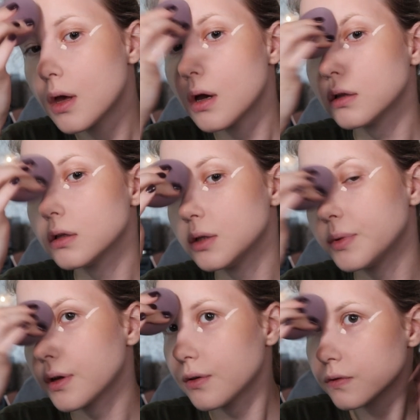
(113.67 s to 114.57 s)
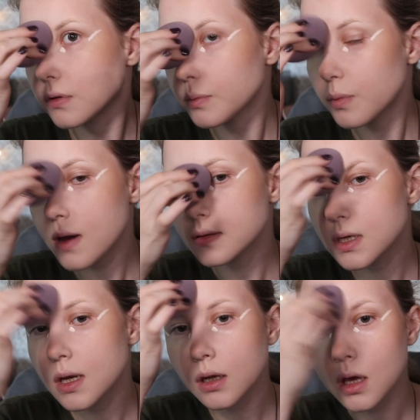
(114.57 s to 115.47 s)
a little bit of
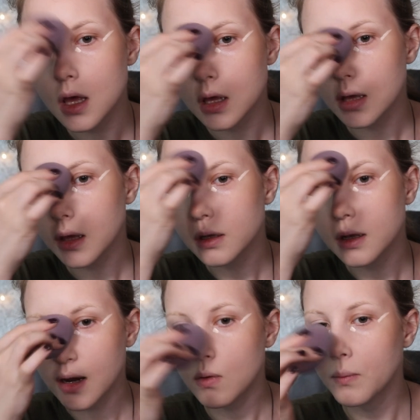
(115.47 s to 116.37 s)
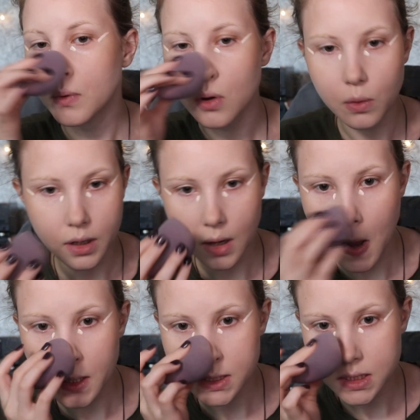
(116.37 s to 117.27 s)
bronzing, and now I'm going
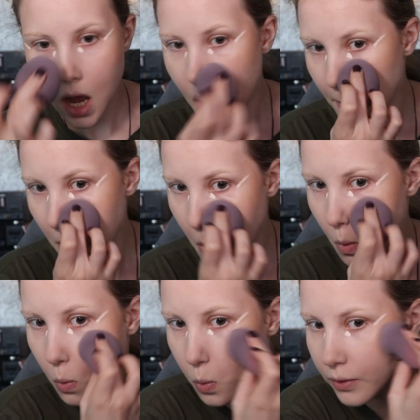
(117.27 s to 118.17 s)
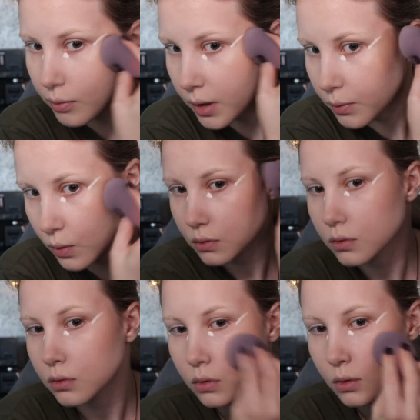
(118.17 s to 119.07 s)
on top with my Beauty
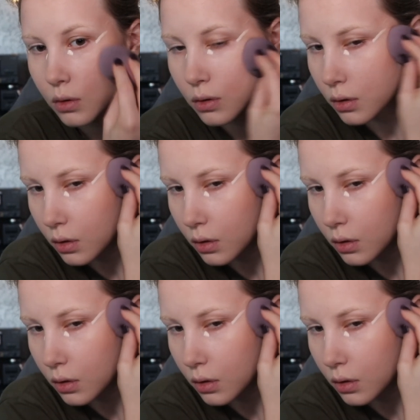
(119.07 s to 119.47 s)
Blender